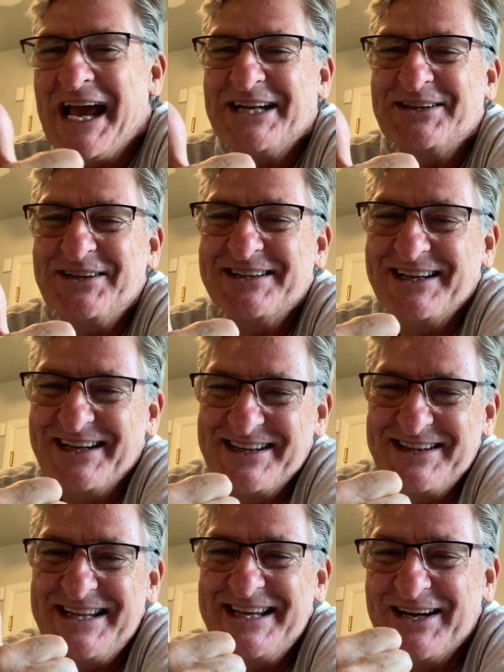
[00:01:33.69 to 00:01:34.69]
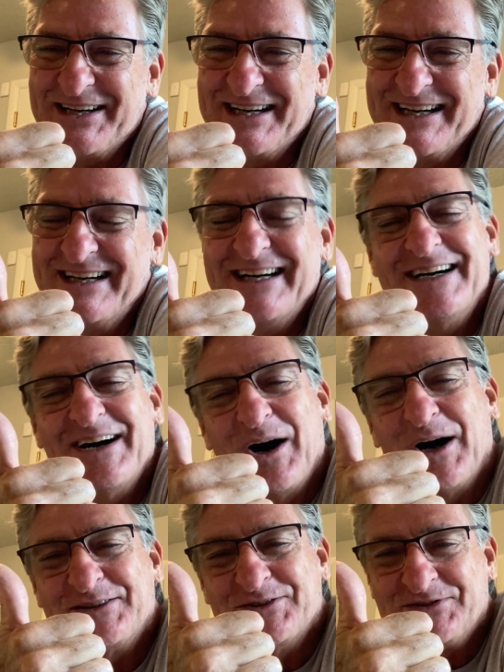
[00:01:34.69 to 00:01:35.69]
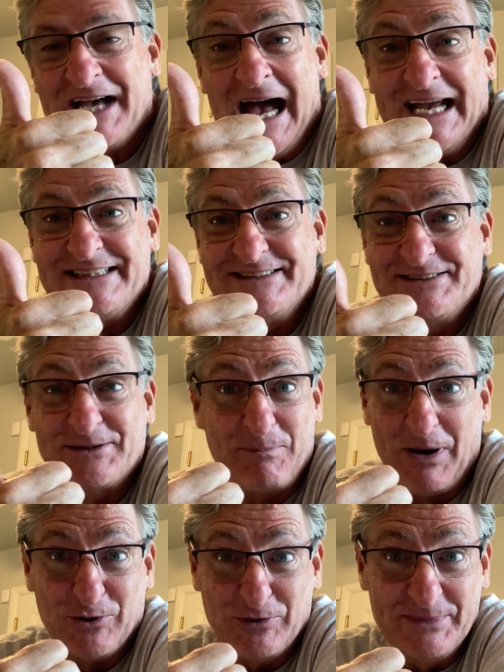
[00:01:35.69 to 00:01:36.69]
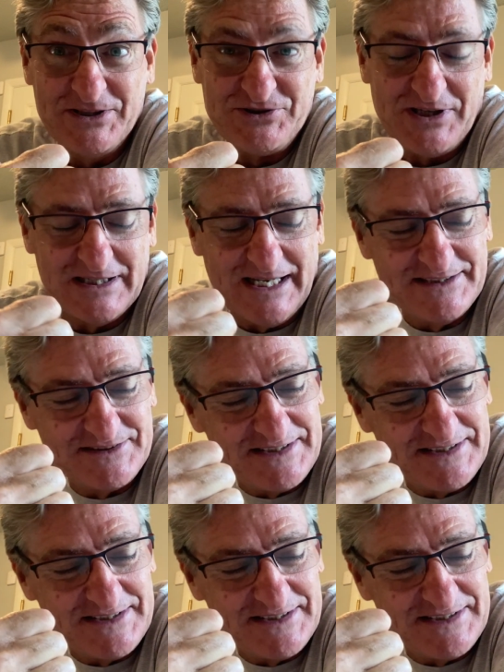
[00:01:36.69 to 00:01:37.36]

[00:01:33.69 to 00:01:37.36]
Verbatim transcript: head of the, the uh, design department, shall I